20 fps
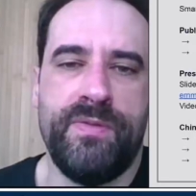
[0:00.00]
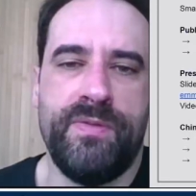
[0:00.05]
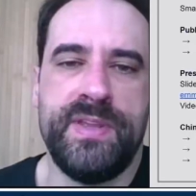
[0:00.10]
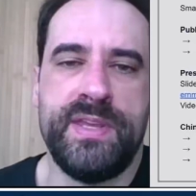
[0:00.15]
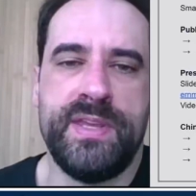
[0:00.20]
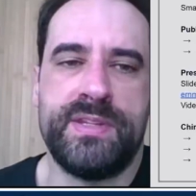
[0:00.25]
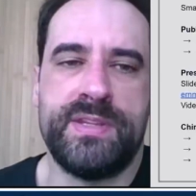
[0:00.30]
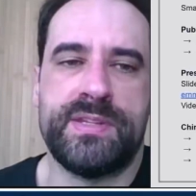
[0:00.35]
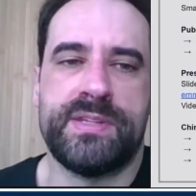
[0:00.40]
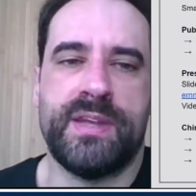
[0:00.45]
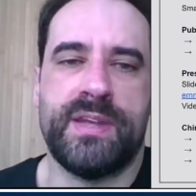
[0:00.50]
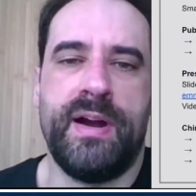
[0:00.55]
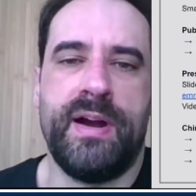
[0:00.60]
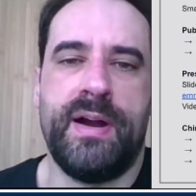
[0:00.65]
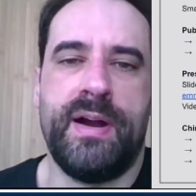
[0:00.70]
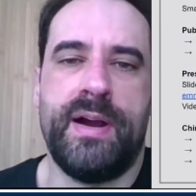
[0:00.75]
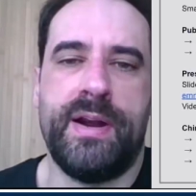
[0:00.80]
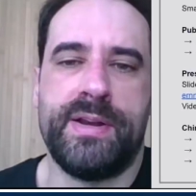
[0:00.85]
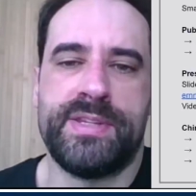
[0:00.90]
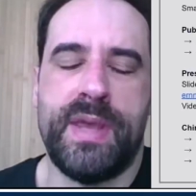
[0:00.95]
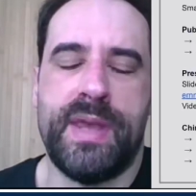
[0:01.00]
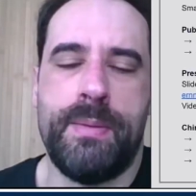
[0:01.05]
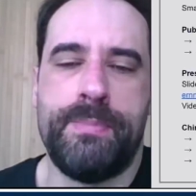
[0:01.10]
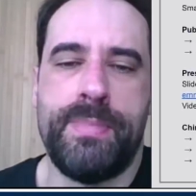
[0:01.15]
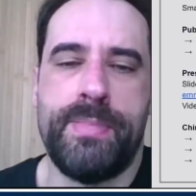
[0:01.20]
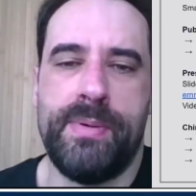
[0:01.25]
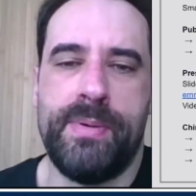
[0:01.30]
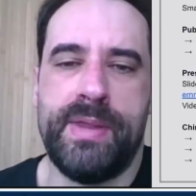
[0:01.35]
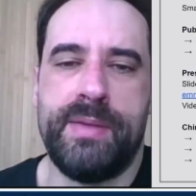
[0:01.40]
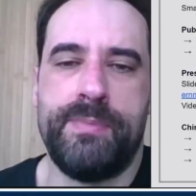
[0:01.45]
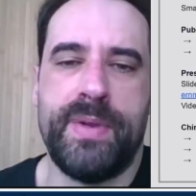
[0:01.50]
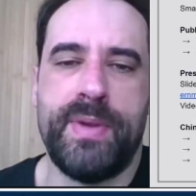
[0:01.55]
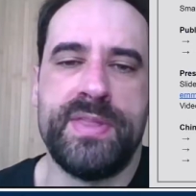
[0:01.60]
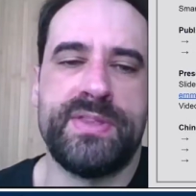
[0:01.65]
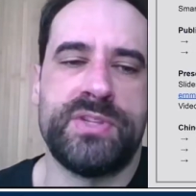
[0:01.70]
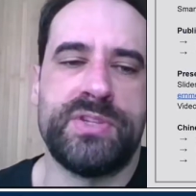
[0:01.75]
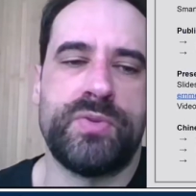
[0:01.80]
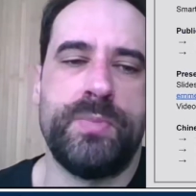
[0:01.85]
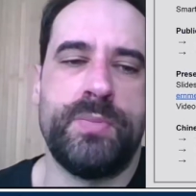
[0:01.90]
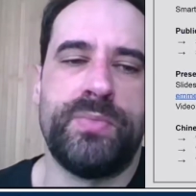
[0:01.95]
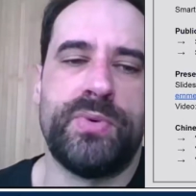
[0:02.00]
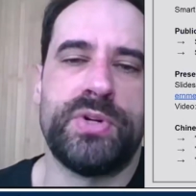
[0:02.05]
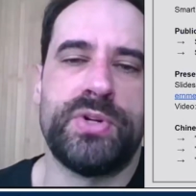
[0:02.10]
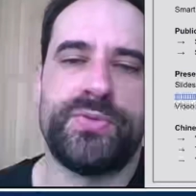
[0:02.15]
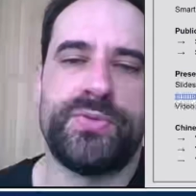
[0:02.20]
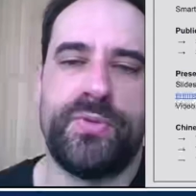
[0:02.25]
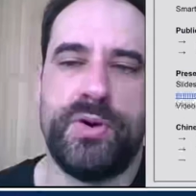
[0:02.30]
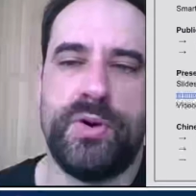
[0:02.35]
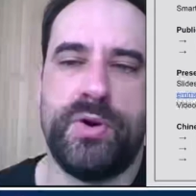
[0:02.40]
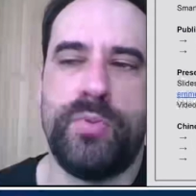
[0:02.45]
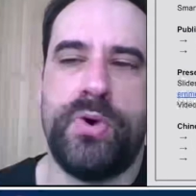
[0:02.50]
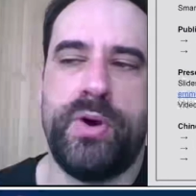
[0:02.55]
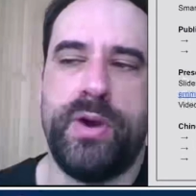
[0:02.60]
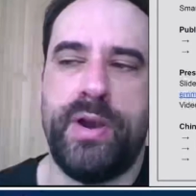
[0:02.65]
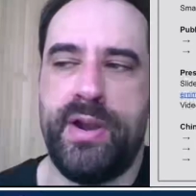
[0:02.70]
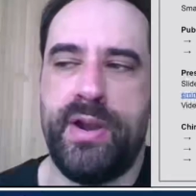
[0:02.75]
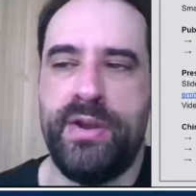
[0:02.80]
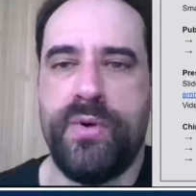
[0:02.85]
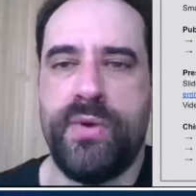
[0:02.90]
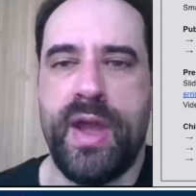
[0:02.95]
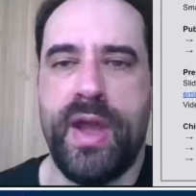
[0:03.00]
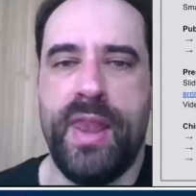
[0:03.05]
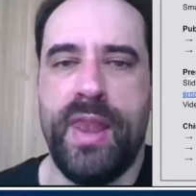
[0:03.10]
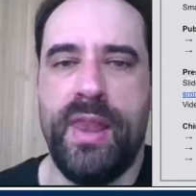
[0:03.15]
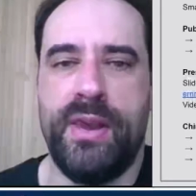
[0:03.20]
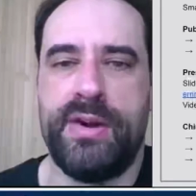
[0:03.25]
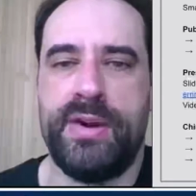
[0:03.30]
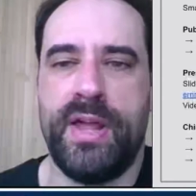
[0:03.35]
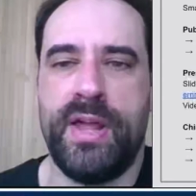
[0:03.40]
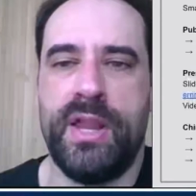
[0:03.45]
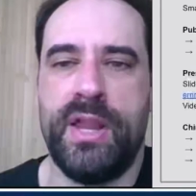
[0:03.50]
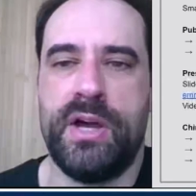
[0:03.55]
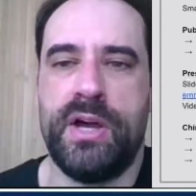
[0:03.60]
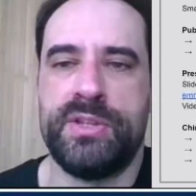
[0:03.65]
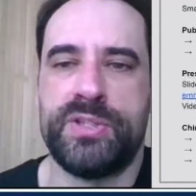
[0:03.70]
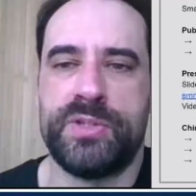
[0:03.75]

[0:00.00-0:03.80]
these are some public pentest reports from where you can learn a lot,